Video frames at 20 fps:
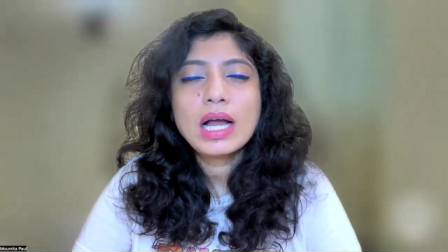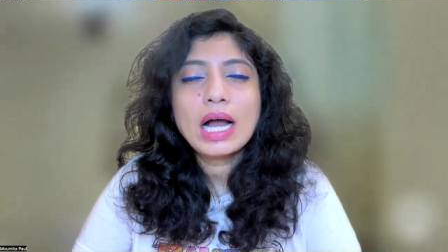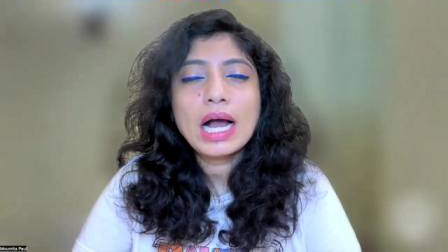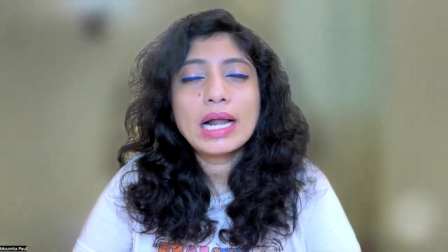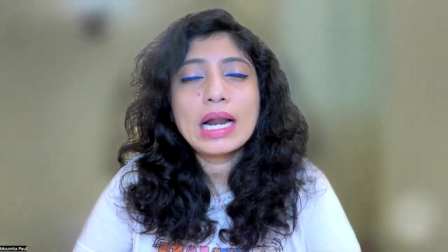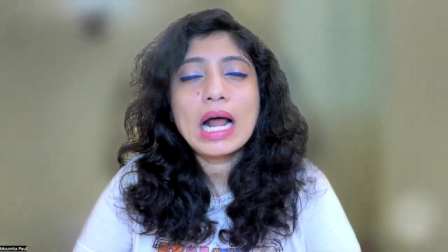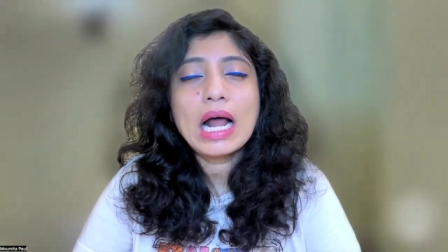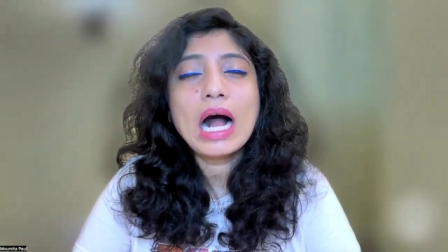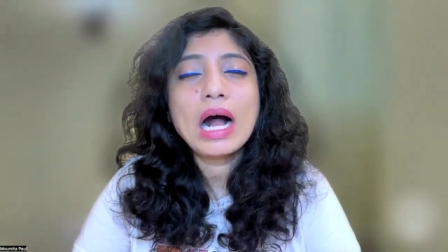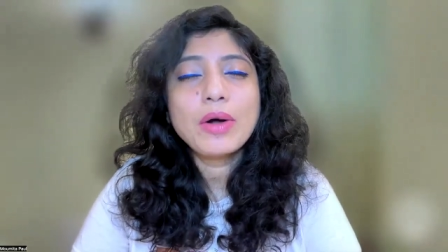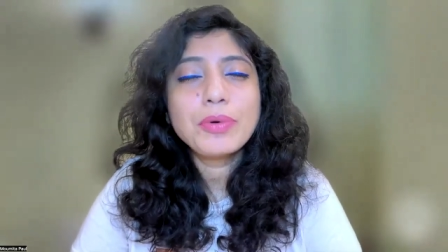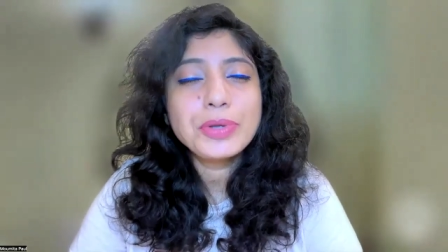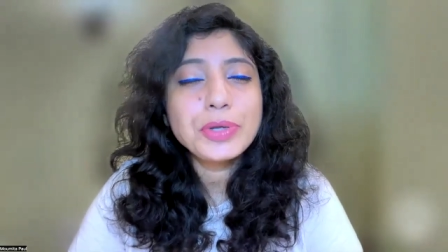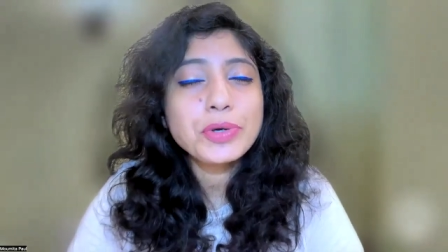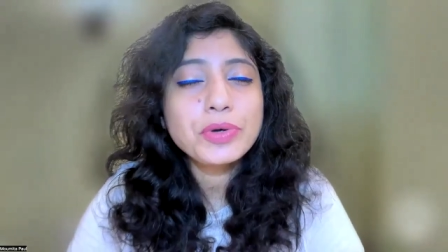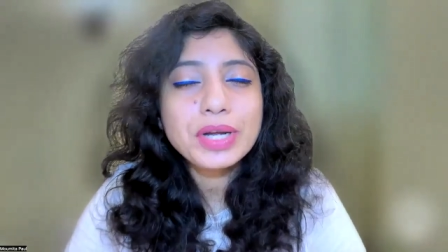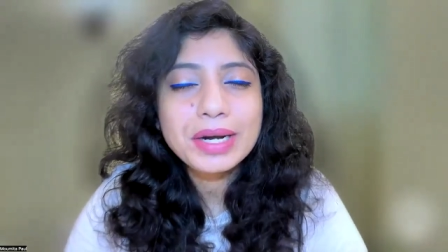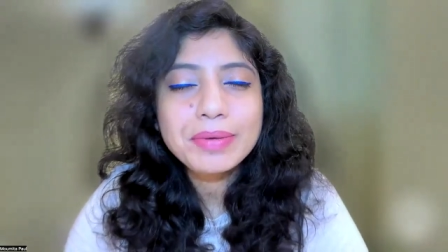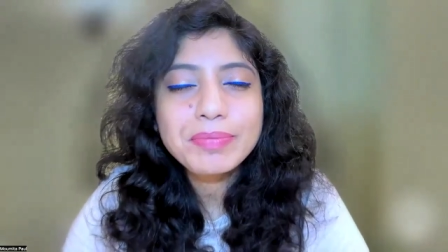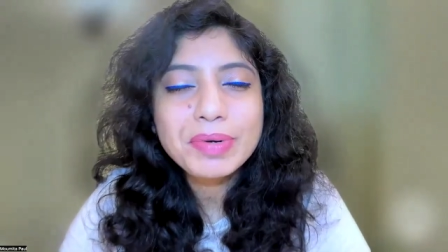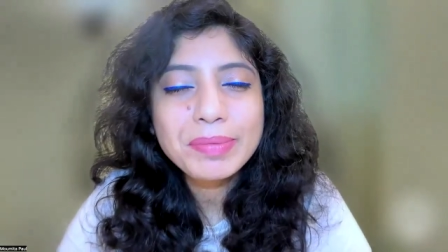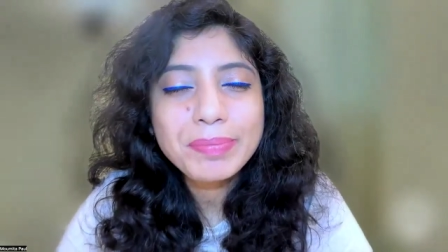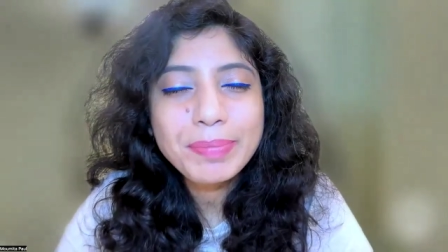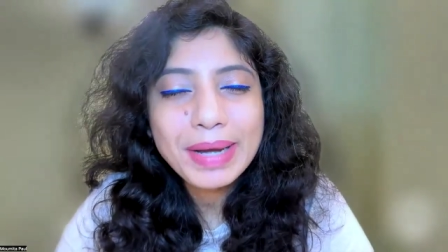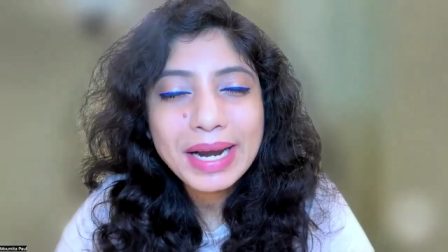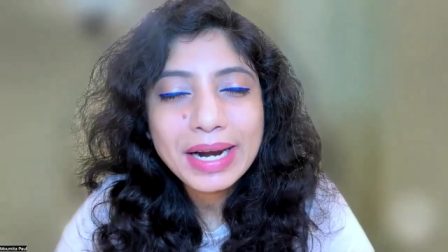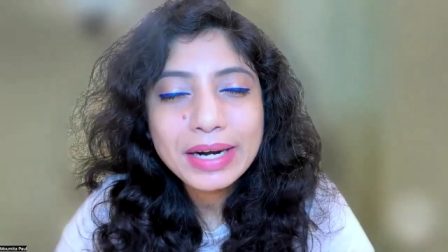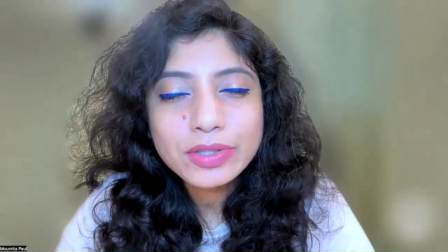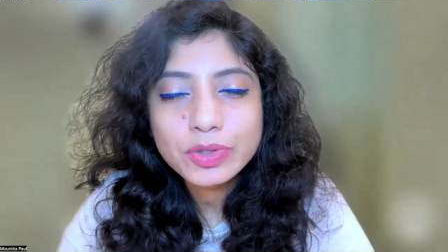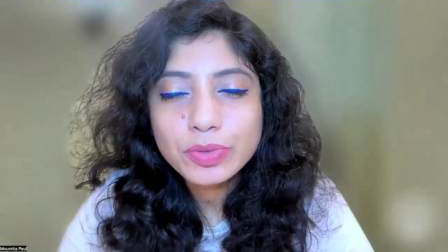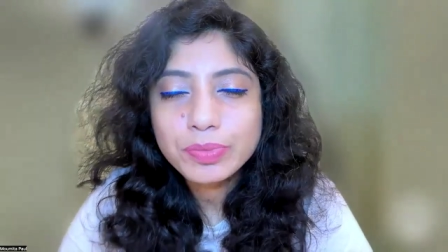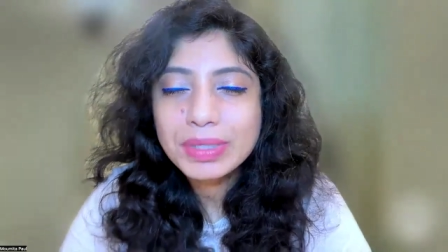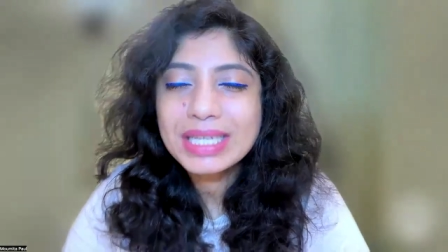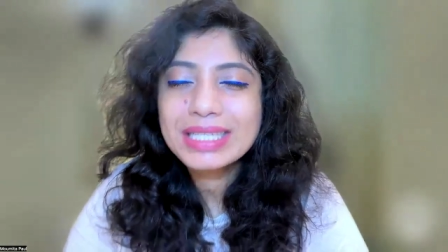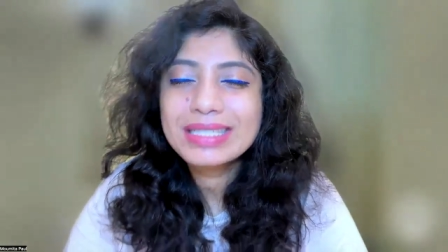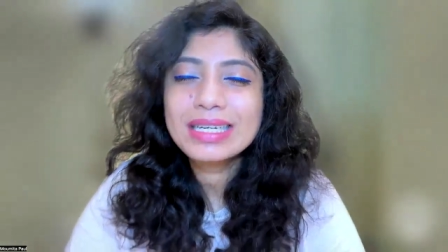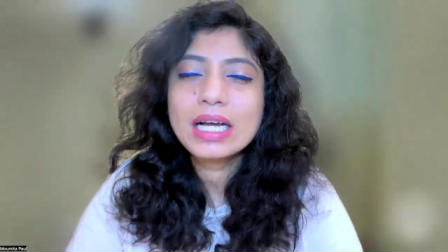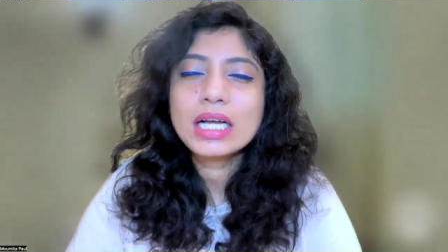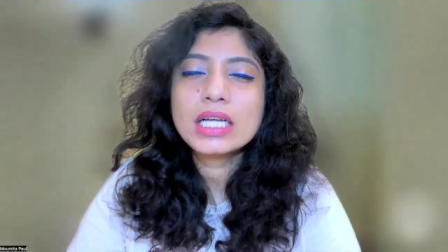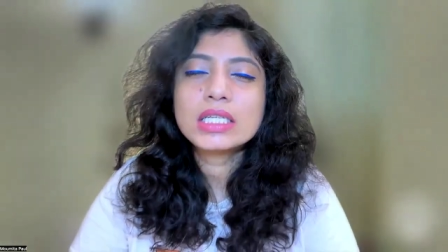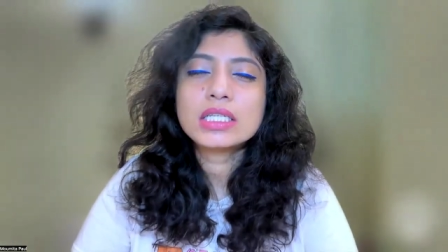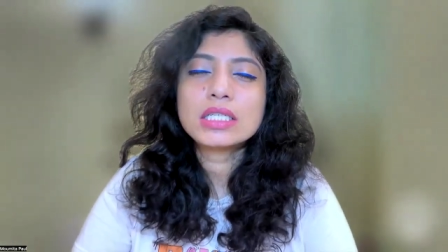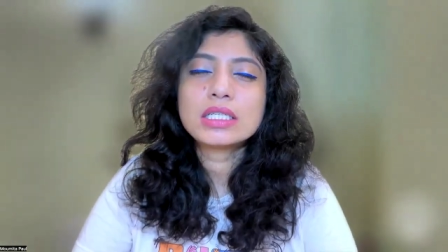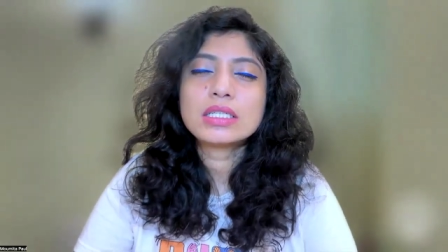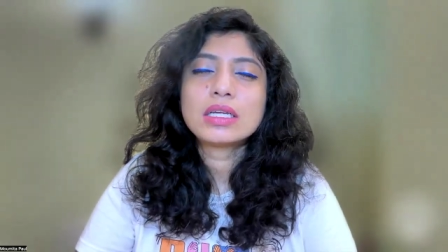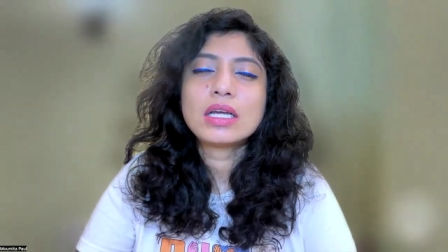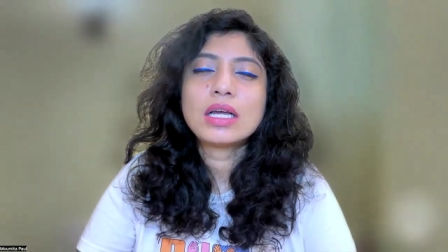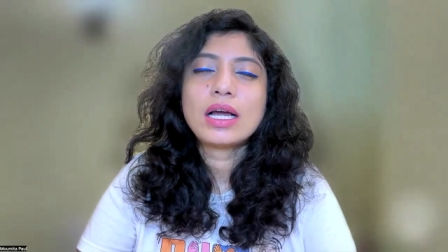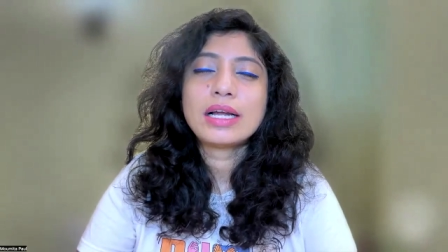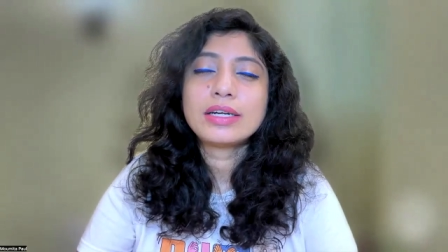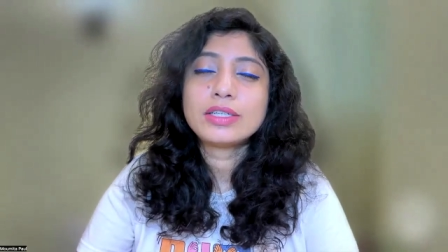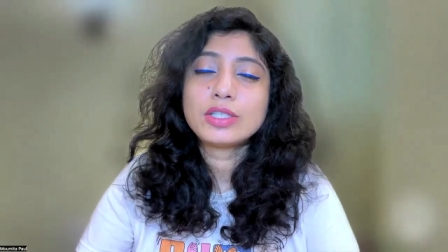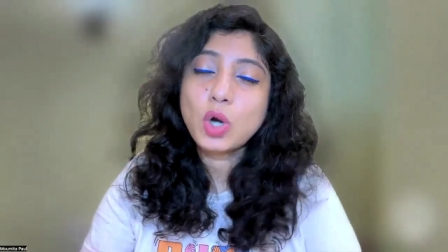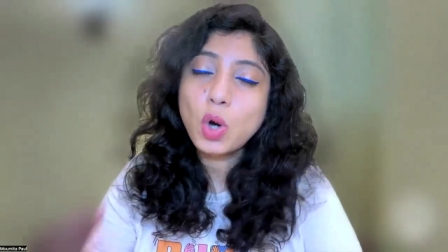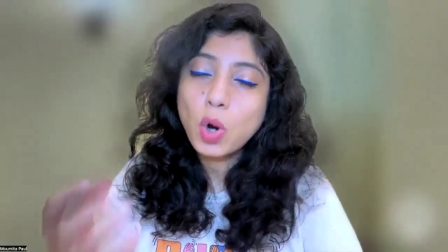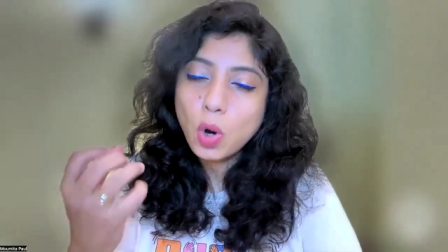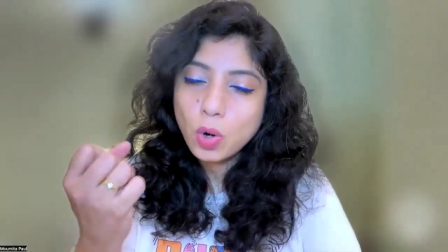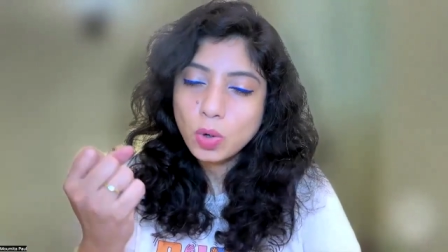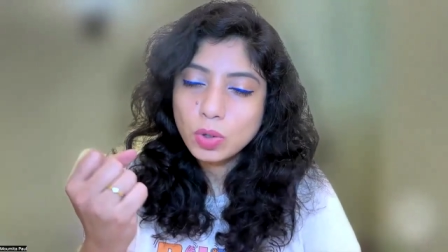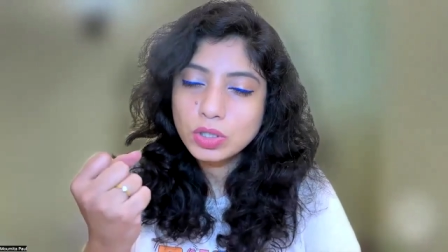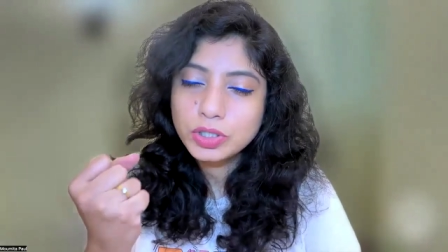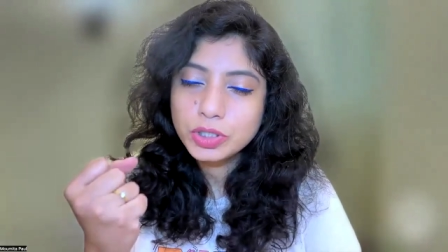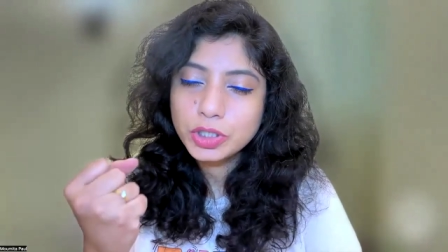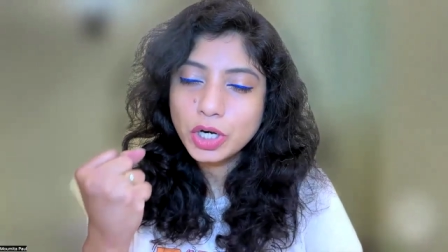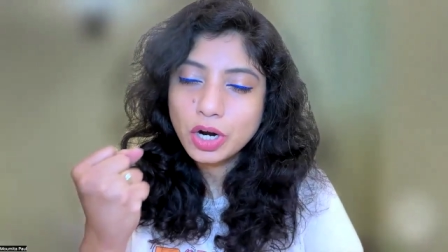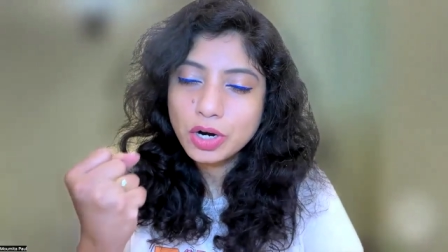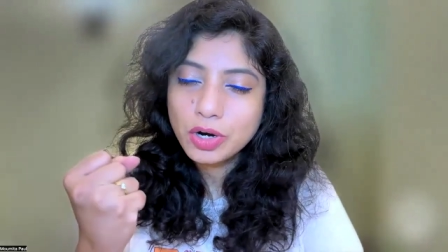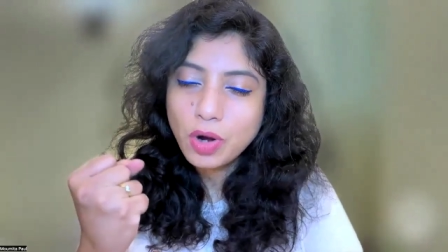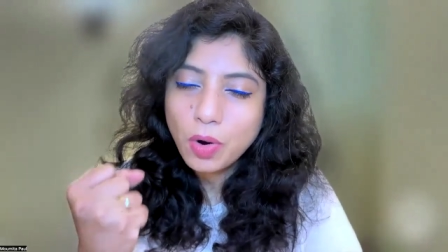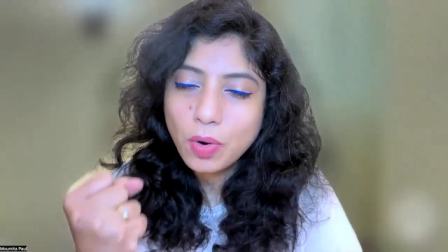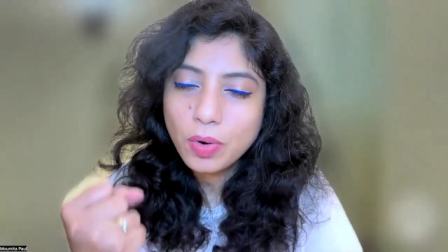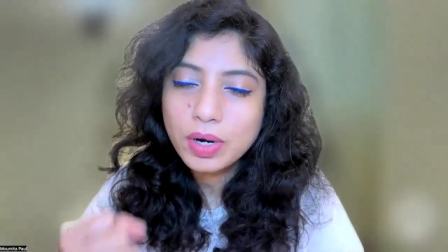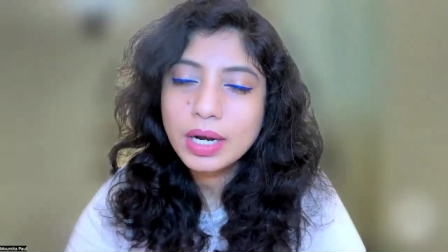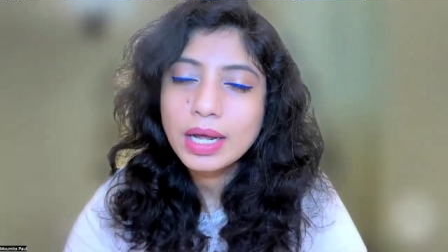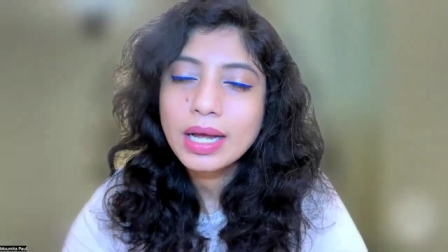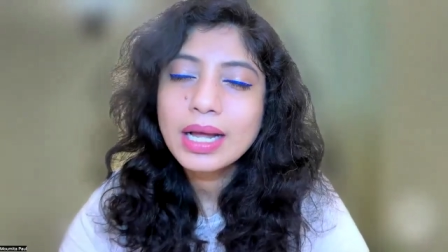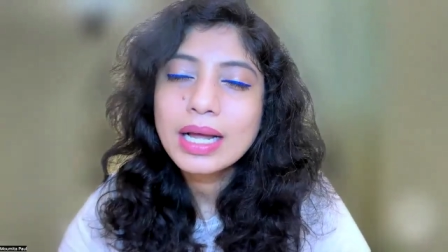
And how you can prepare to meet us and hold your own